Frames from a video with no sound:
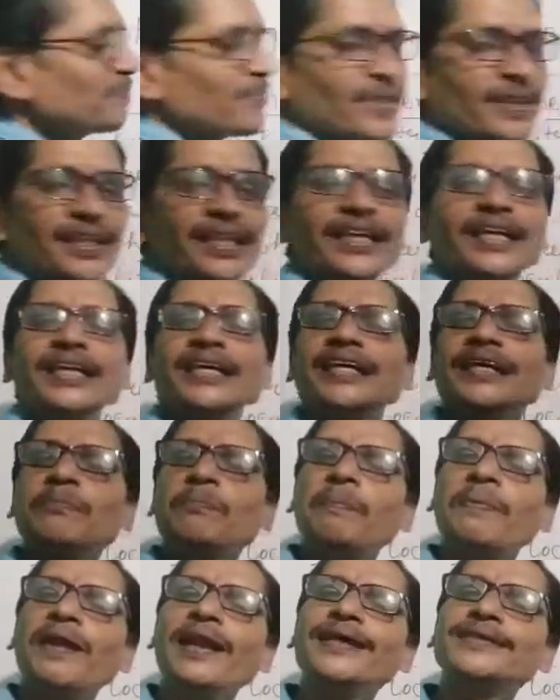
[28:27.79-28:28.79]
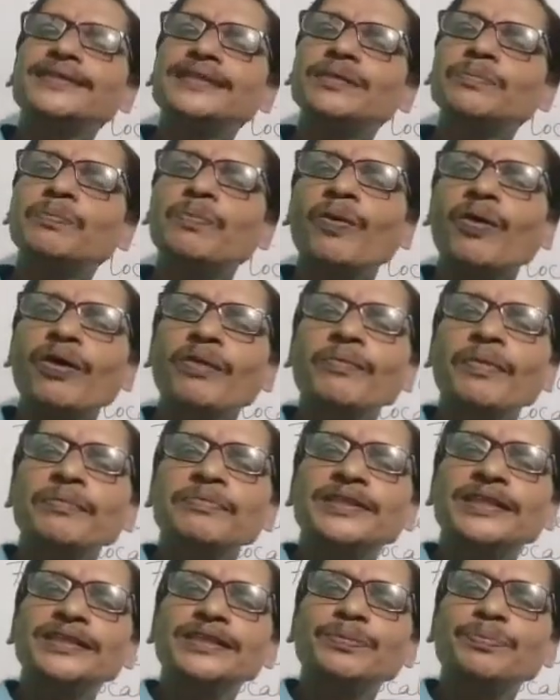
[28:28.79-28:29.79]
the reflexive form of
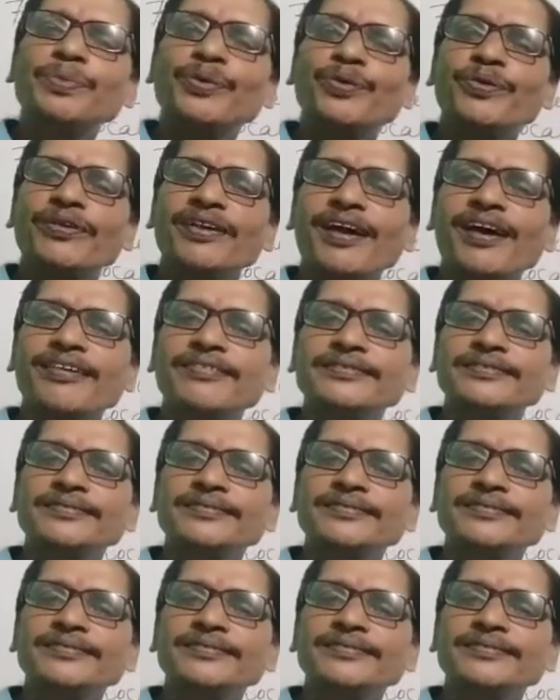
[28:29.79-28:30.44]
this pronoun.